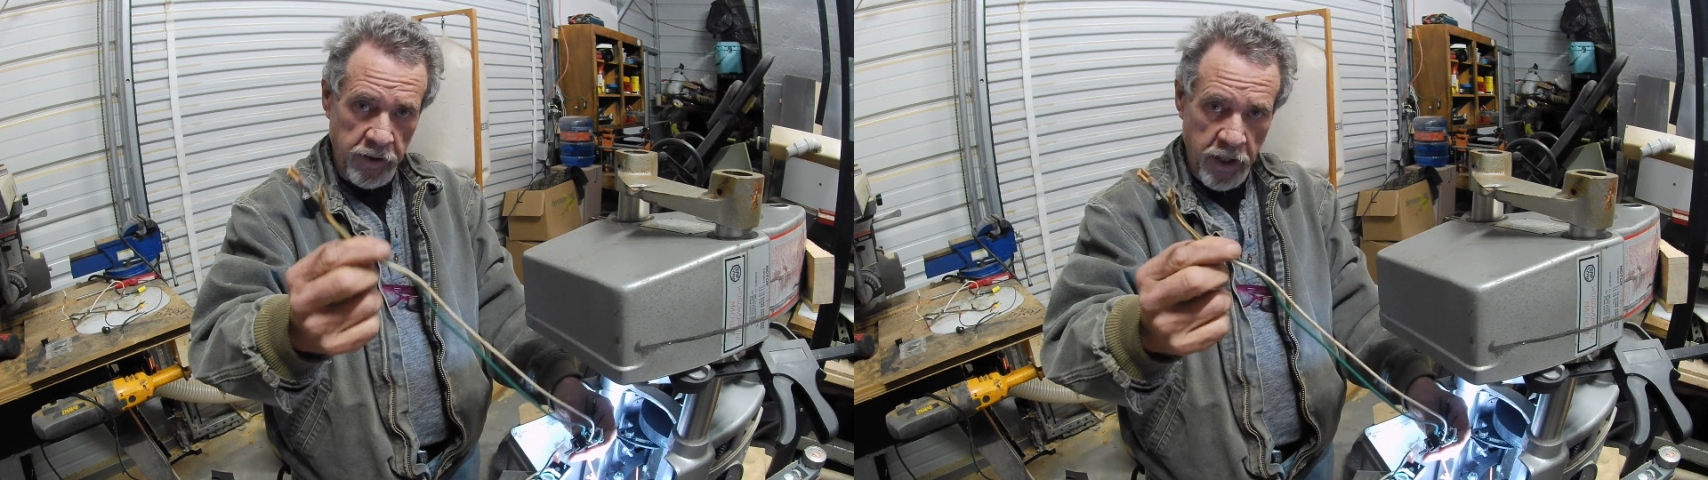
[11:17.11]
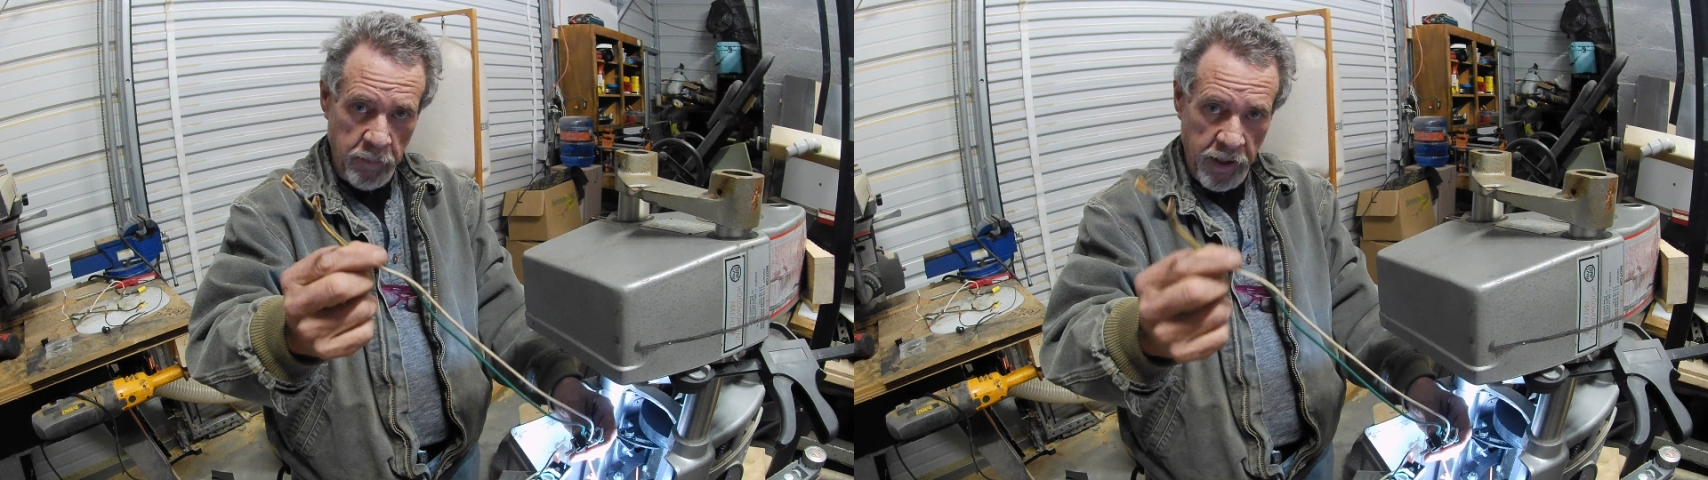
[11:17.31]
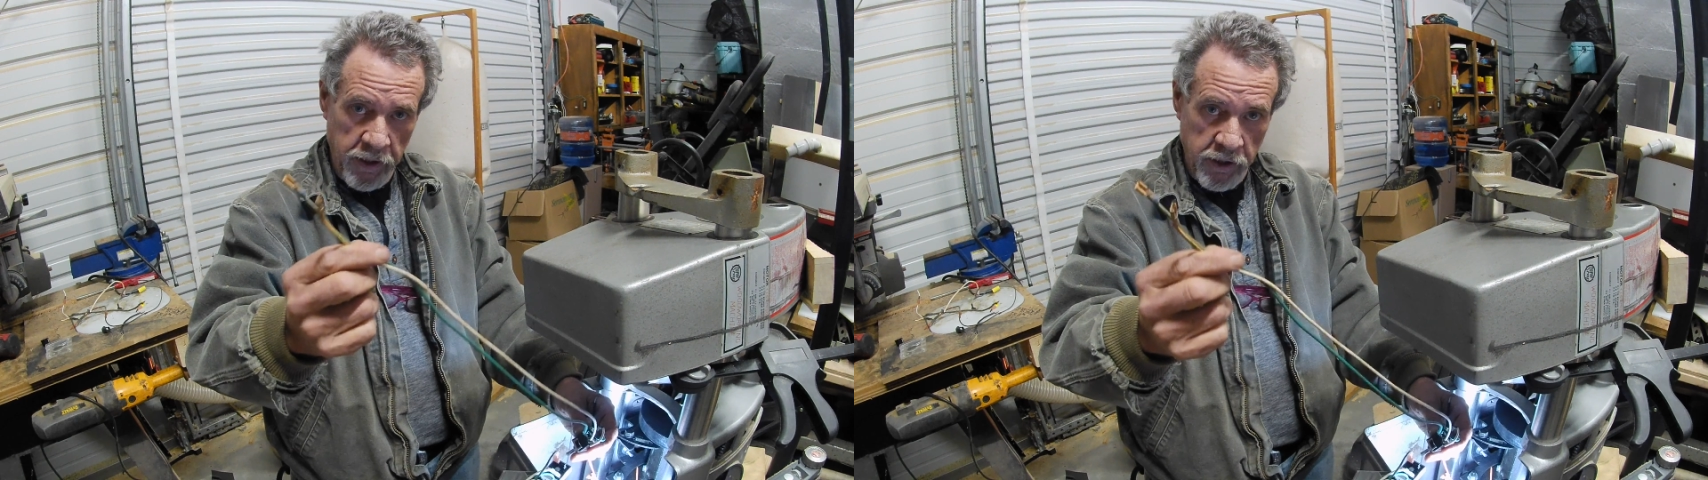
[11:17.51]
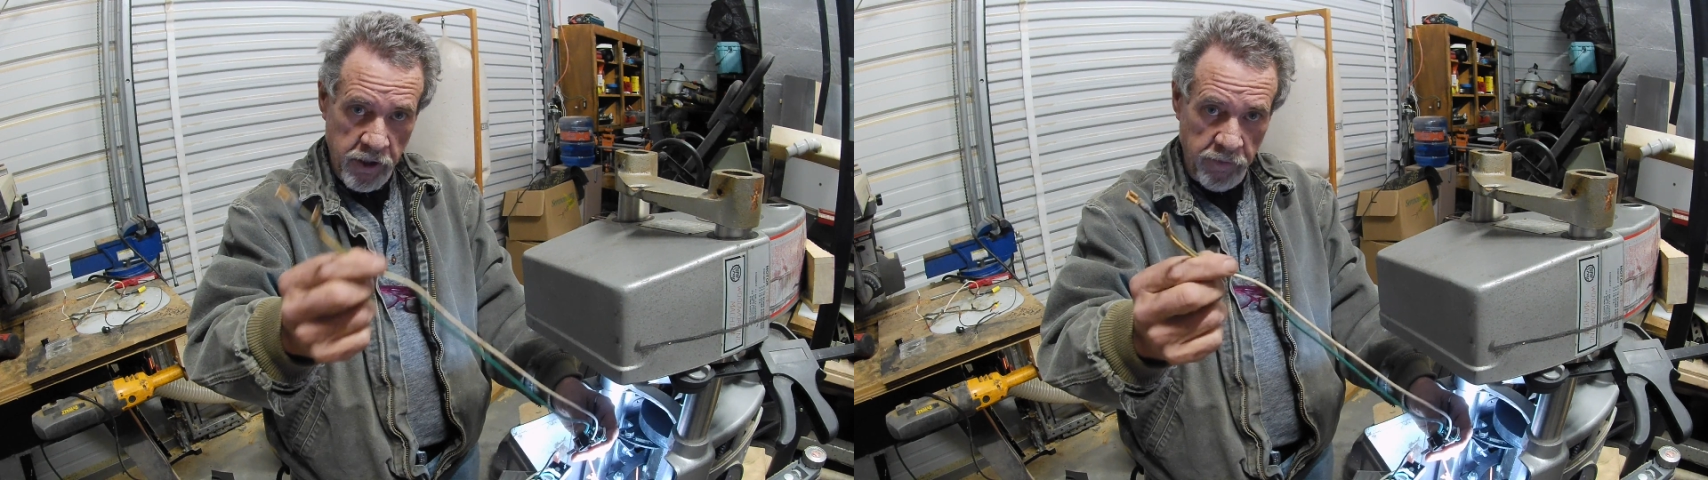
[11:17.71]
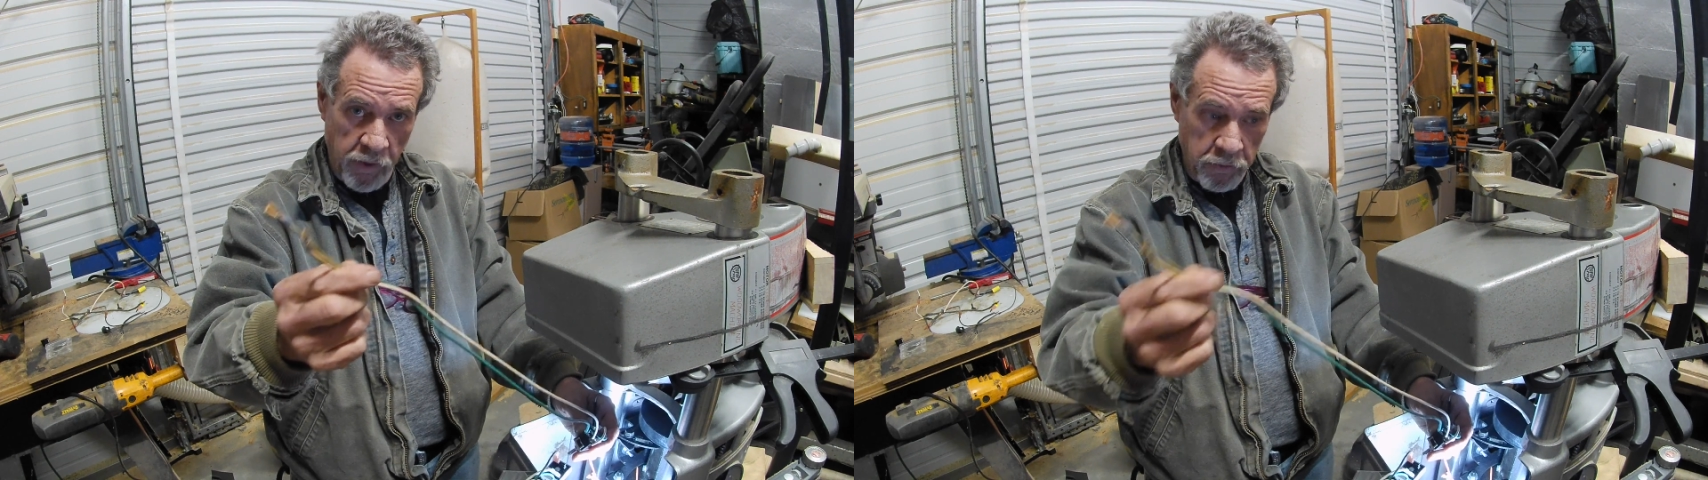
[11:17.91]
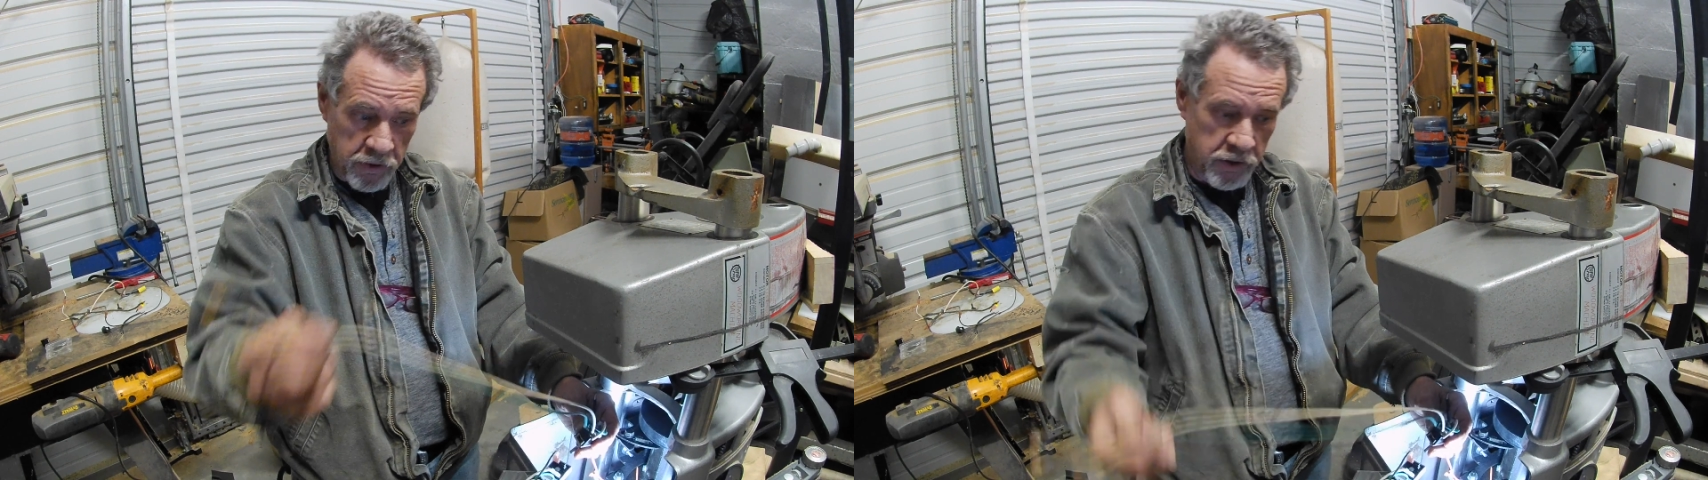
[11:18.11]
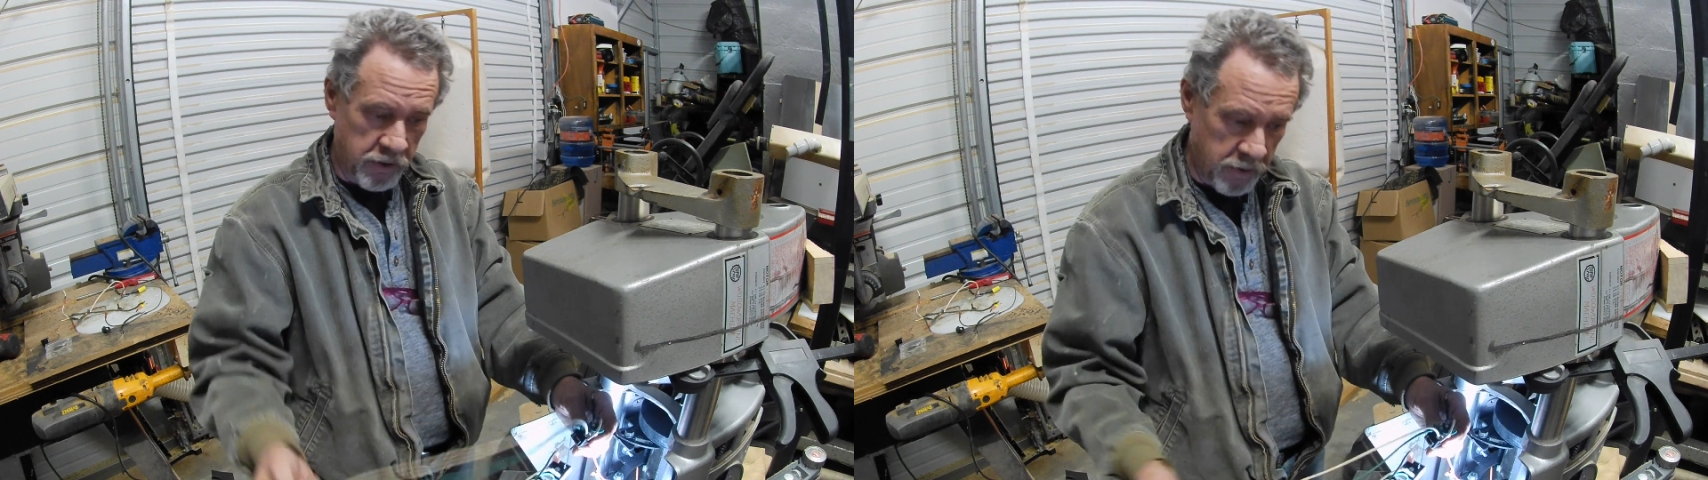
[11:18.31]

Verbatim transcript: to get my DC voltage.